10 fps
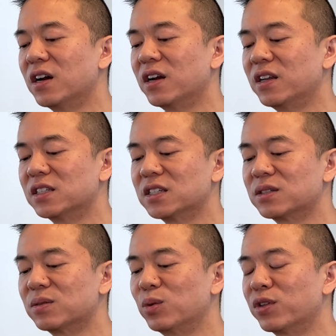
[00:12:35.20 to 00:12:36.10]
This
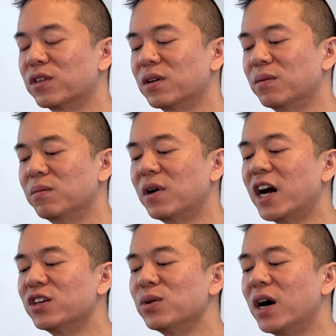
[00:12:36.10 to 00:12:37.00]
is with
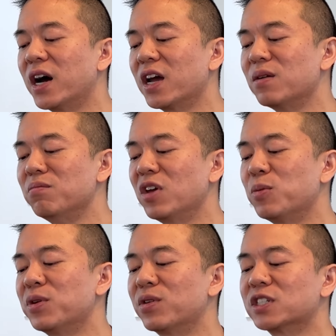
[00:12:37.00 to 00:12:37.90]
eye to eye.
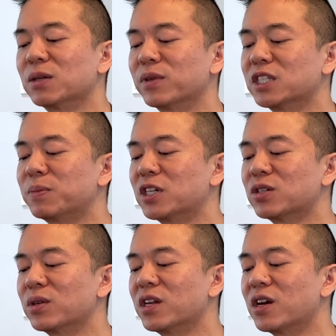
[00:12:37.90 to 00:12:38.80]
Maybe there's something
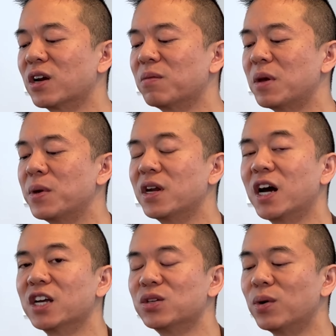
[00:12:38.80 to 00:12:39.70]
special in here. Maybe an
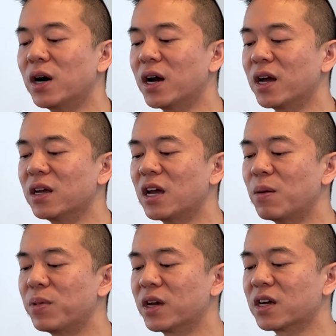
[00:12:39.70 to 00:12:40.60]
eye to eye
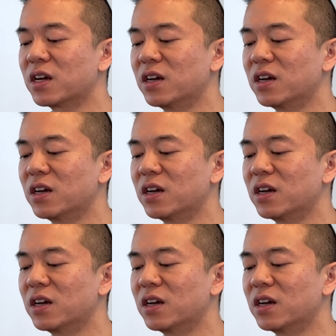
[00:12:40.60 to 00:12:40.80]
epic,